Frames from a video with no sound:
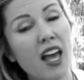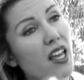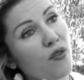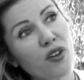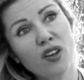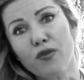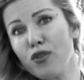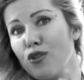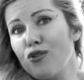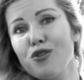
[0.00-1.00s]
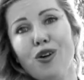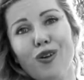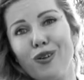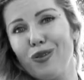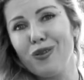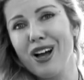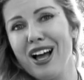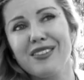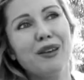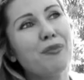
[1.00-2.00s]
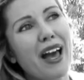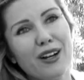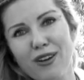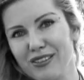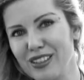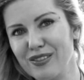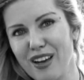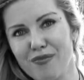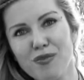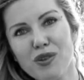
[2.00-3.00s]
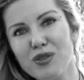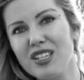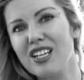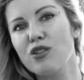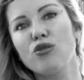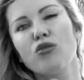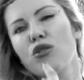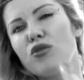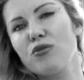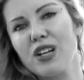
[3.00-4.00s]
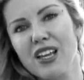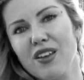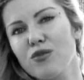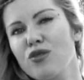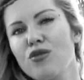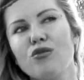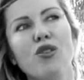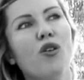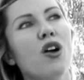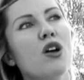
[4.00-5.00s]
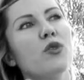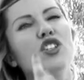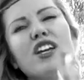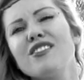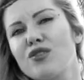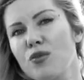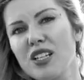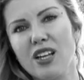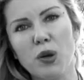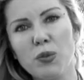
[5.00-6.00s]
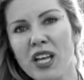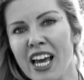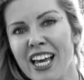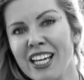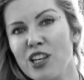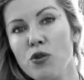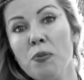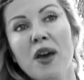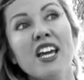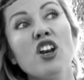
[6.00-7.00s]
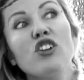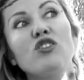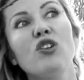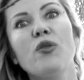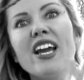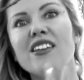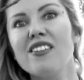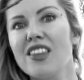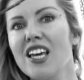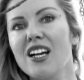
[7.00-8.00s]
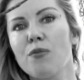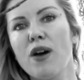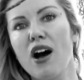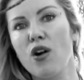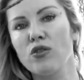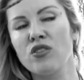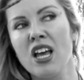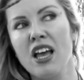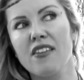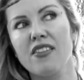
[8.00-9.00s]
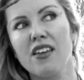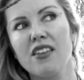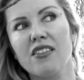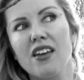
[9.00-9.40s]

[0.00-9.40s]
Even if you don't know the background of that music, you don't know the rhythms, you don't know which instruments are playing, you may not know anything about the